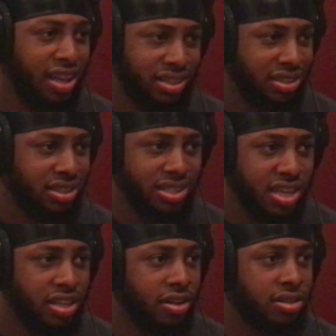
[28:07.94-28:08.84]
like shit,
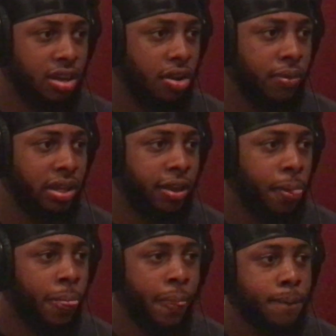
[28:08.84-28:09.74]
10 years ago, really,
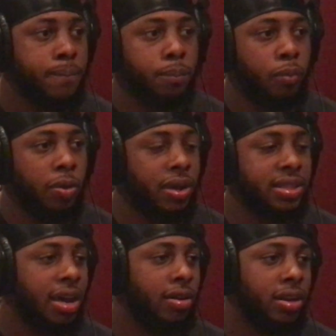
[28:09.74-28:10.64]
we
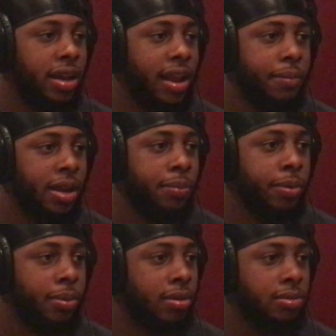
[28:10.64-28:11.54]
wasn't talking to that many
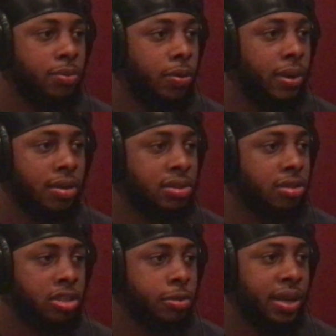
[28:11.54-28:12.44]
people. We wasn't on
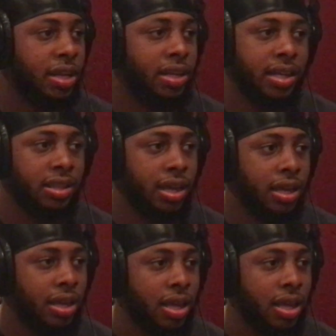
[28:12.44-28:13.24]
social media like that.